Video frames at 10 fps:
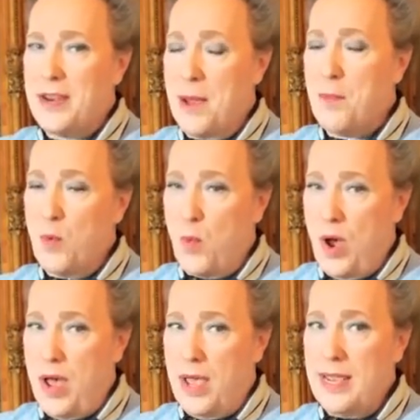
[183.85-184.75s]
Number
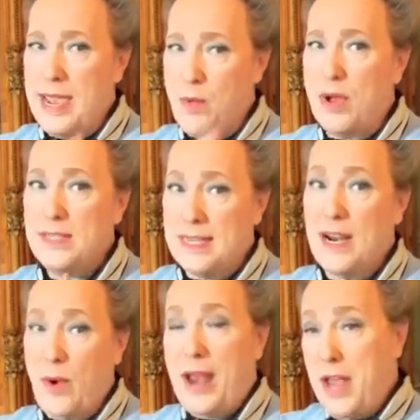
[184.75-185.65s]
one, he wants to
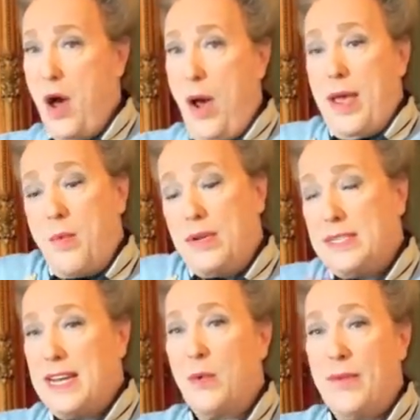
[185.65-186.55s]
get
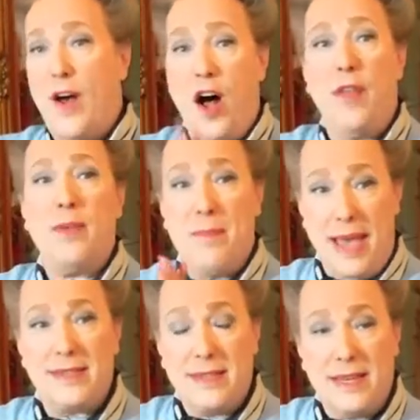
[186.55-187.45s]
rid of all the
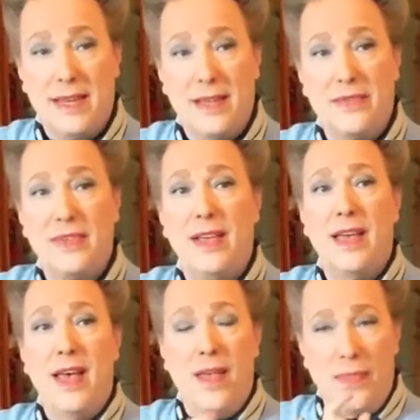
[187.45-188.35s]
Mexicans
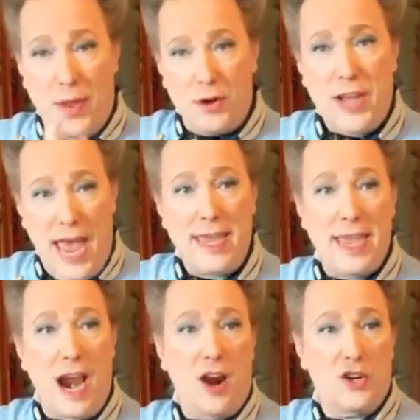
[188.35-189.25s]
that are
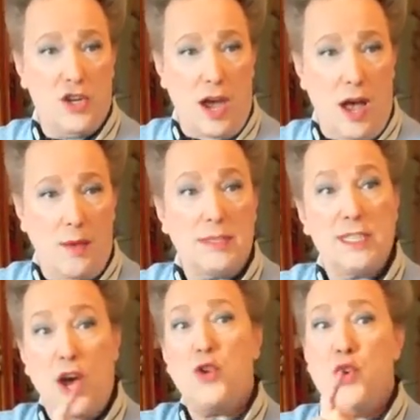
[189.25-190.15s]
taking our jobs.
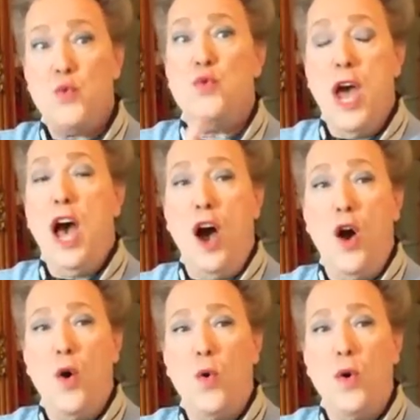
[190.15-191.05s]
So you
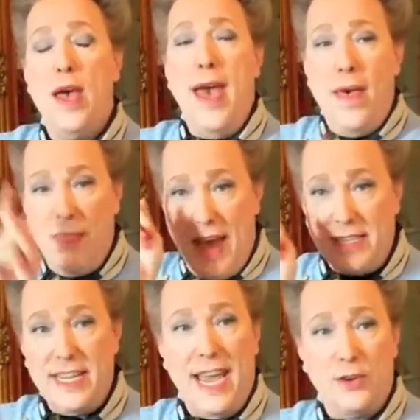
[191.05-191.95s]
know
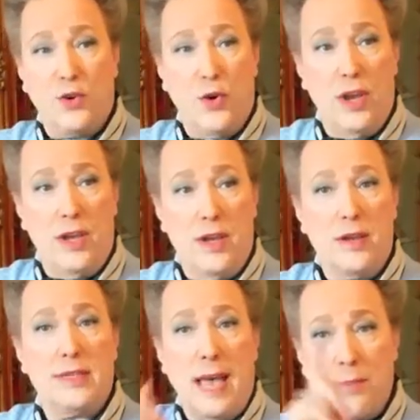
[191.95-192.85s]
that Ted
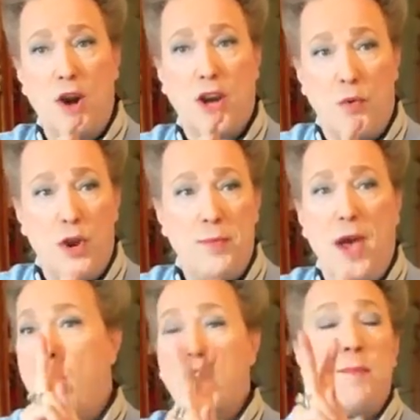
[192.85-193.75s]
Cruz and Marco
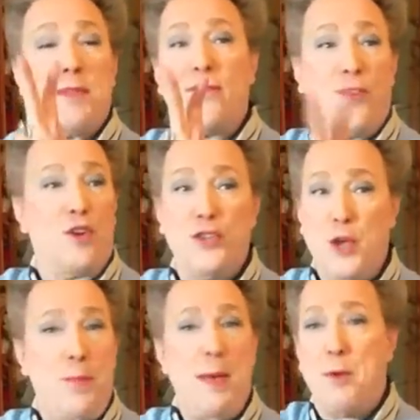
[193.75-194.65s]
Rubio are going to be the first
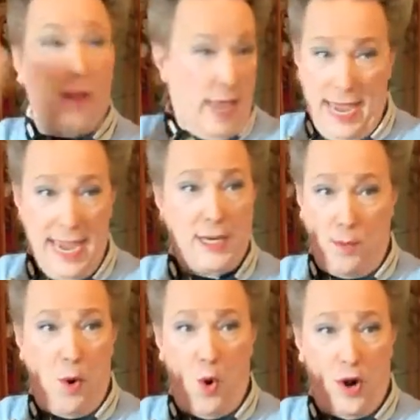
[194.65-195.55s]
two people he
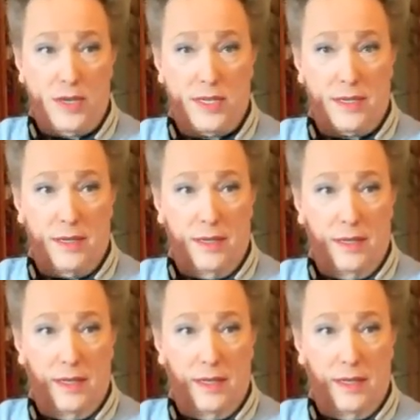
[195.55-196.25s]
deports.